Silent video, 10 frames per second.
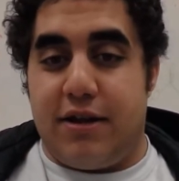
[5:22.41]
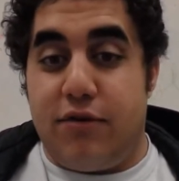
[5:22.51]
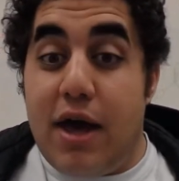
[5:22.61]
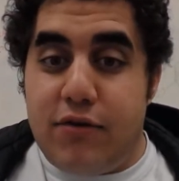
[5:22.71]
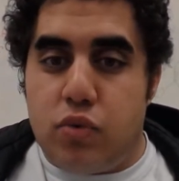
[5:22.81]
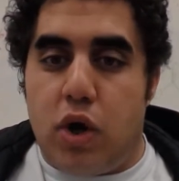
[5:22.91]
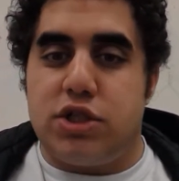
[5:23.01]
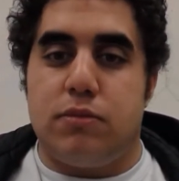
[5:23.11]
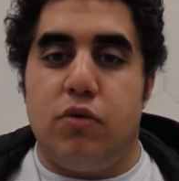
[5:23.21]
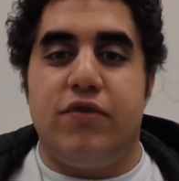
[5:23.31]
If you haven't
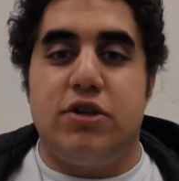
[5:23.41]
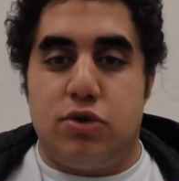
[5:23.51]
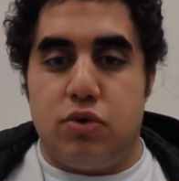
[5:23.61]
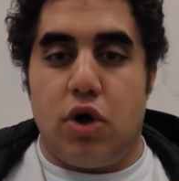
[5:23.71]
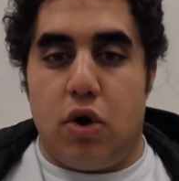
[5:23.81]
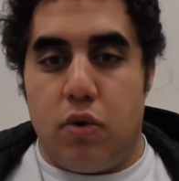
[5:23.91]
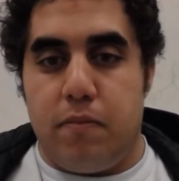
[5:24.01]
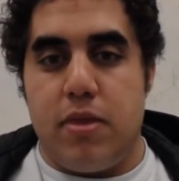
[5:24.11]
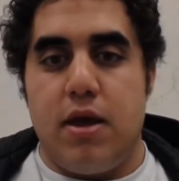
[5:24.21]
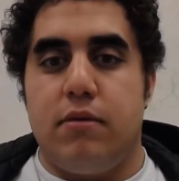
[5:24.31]
watched the movie Judo,
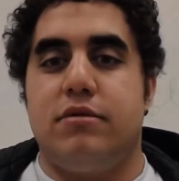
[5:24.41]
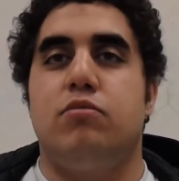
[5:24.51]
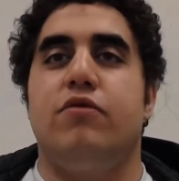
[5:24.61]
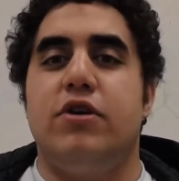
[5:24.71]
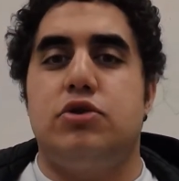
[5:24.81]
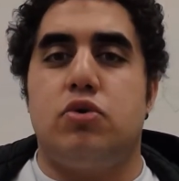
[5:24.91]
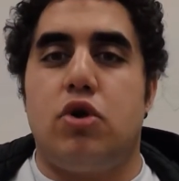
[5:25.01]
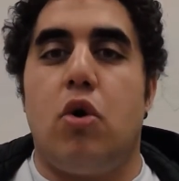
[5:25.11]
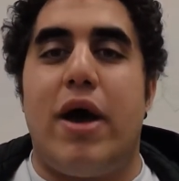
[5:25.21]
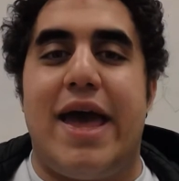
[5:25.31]
the movie Judo